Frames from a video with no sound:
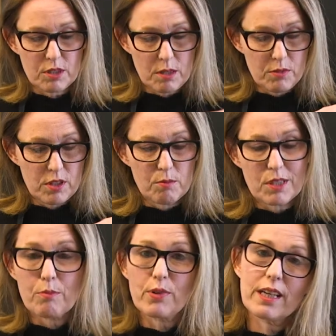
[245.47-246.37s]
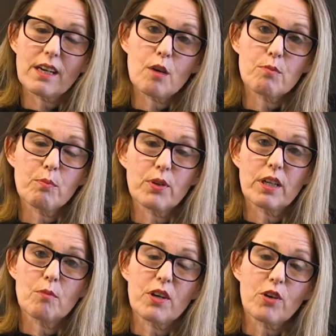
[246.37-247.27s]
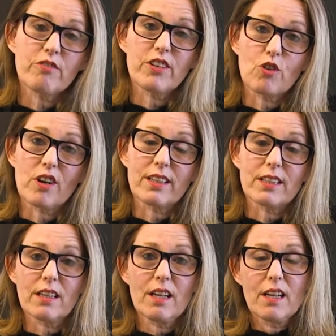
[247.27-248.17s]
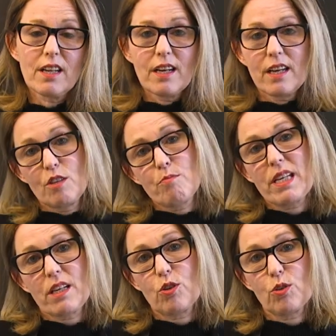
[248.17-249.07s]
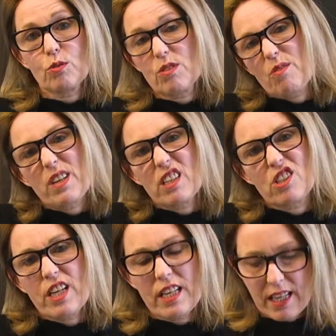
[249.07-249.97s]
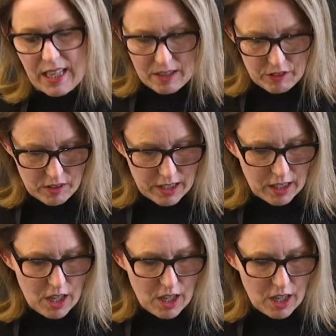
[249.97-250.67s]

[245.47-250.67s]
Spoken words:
Sometimes I break it up and put it in my coffee grinder and then make it all so I can shake it in everything.